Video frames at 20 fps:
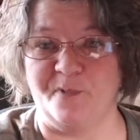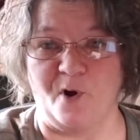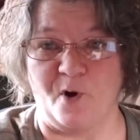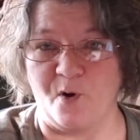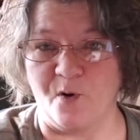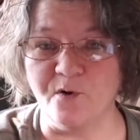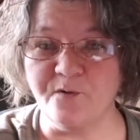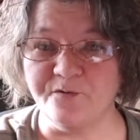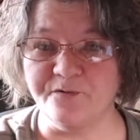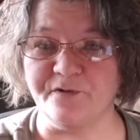
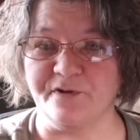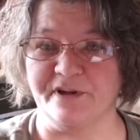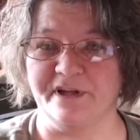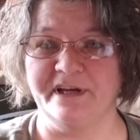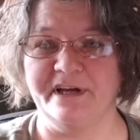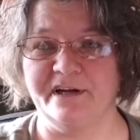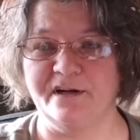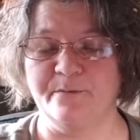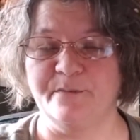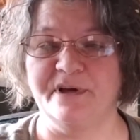hopefully
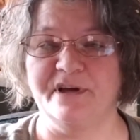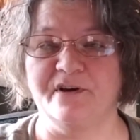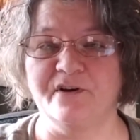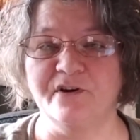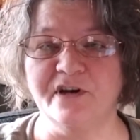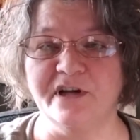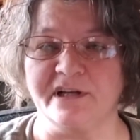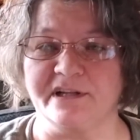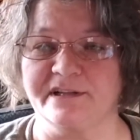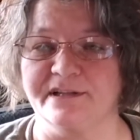going to be
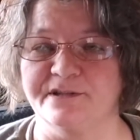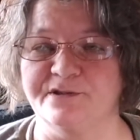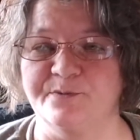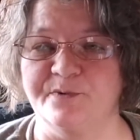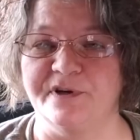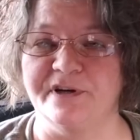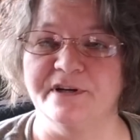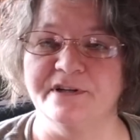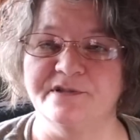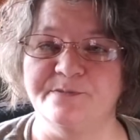hooking this
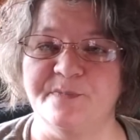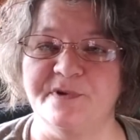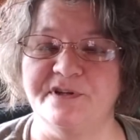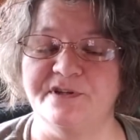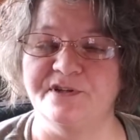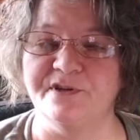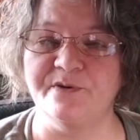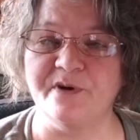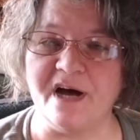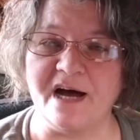winter. It's been
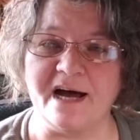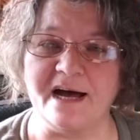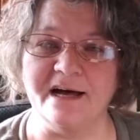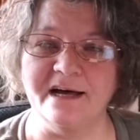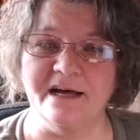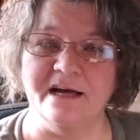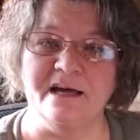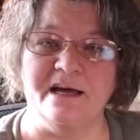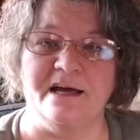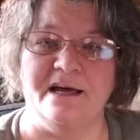too hot,
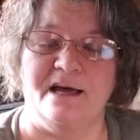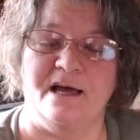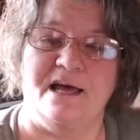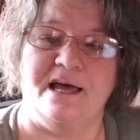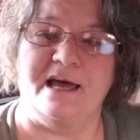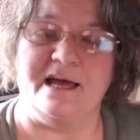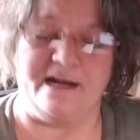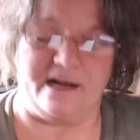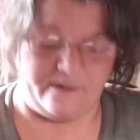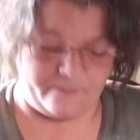
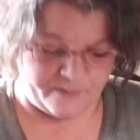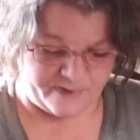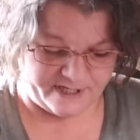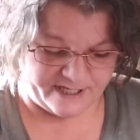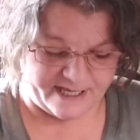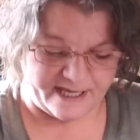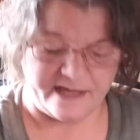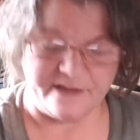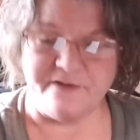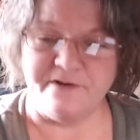and I've been
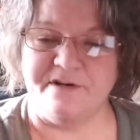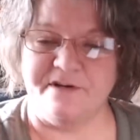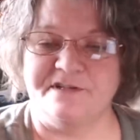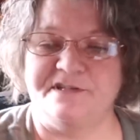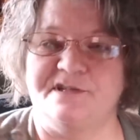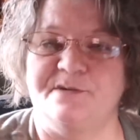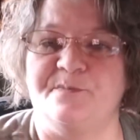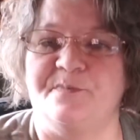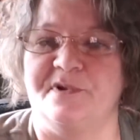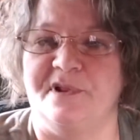gathering
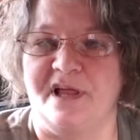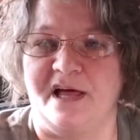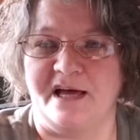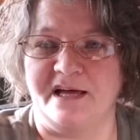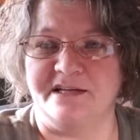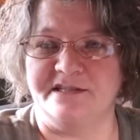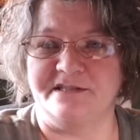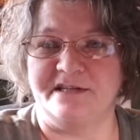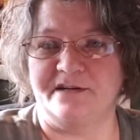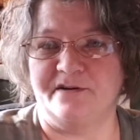
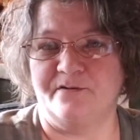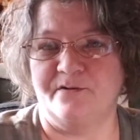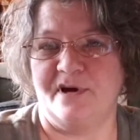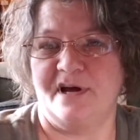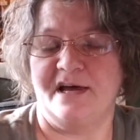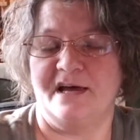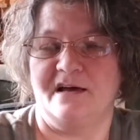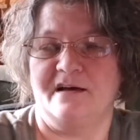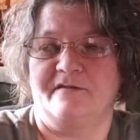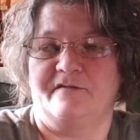supplies. I don't
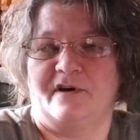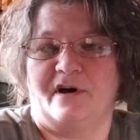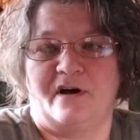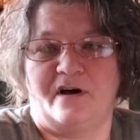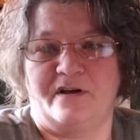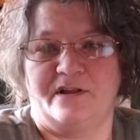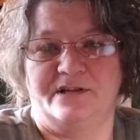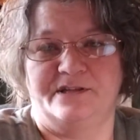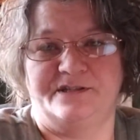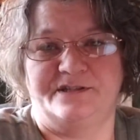have
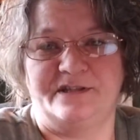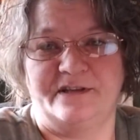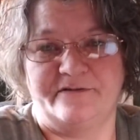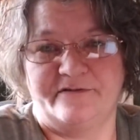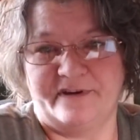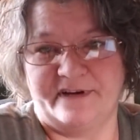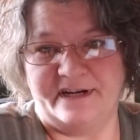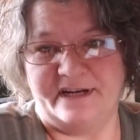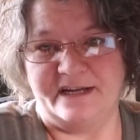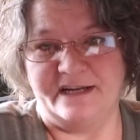all the stuff
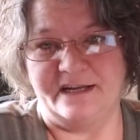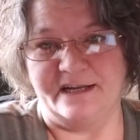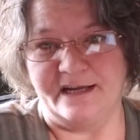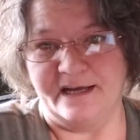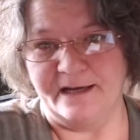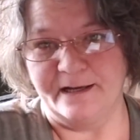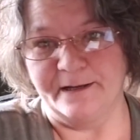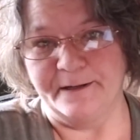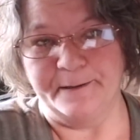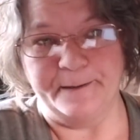I need
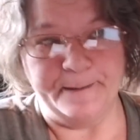yet.